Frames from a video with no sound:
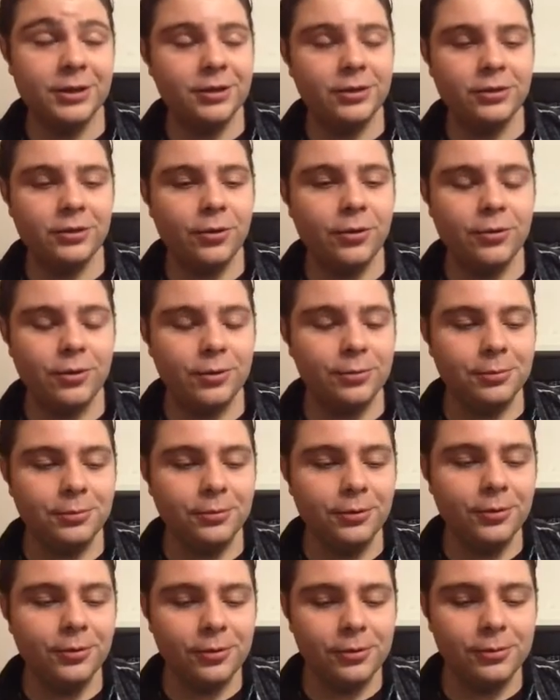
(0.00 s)
Horrible,
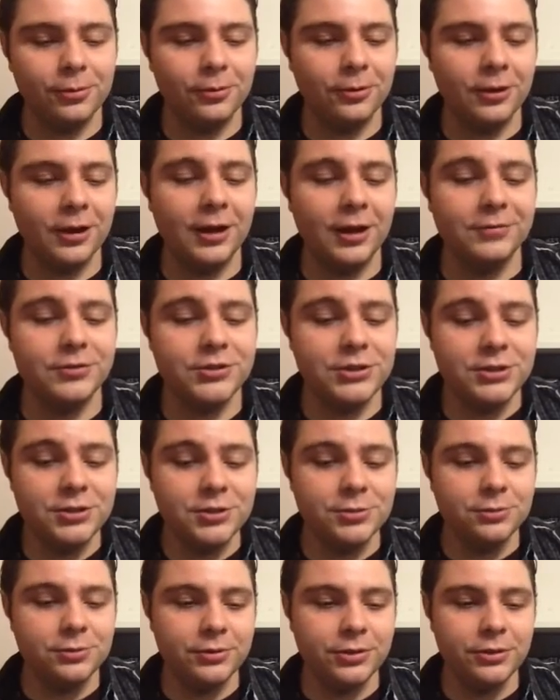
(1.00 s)
horrible. I've seen this
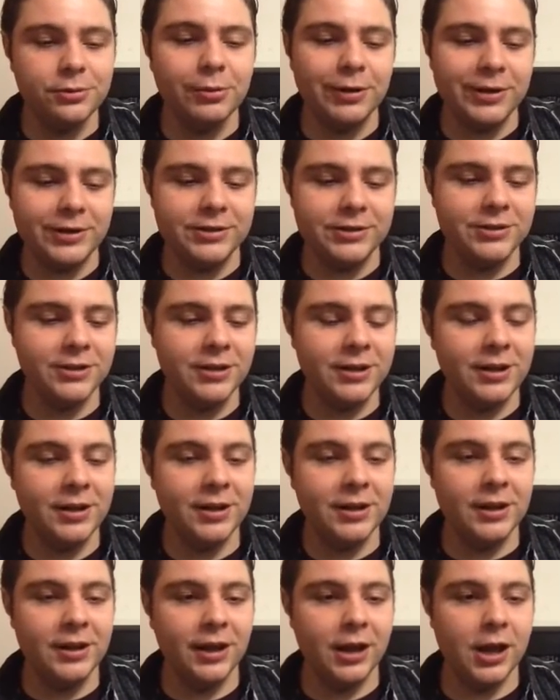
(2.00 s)
movie twice,
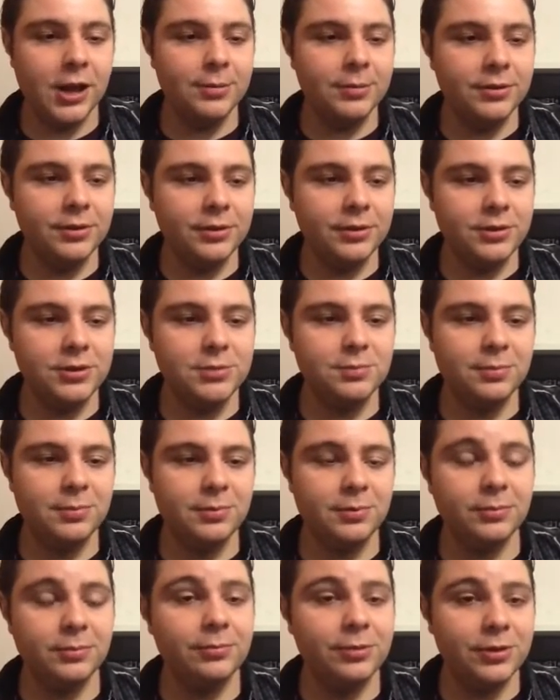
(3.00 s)

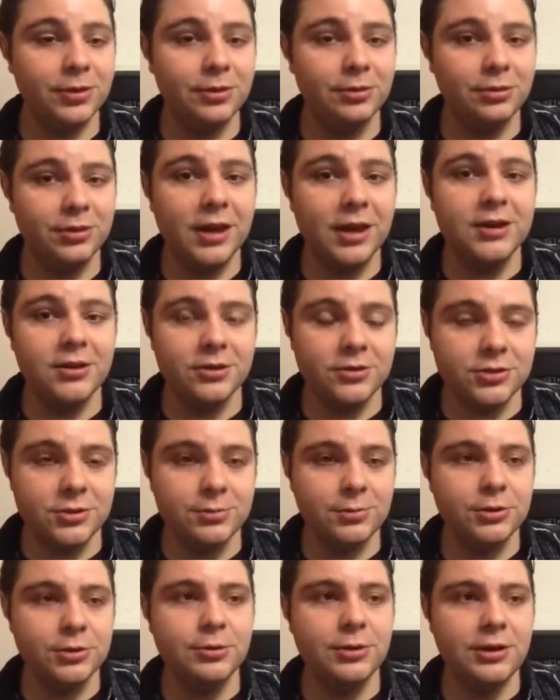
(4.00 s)
with 10 years in
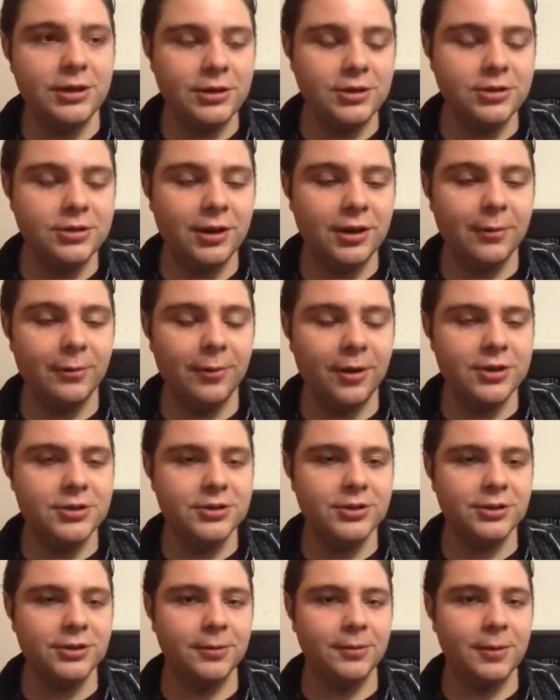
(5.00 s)
between each time
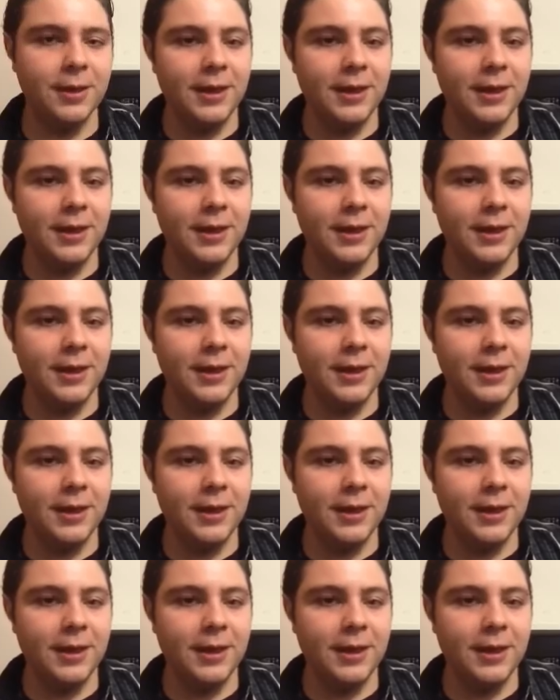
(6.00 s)
watching them.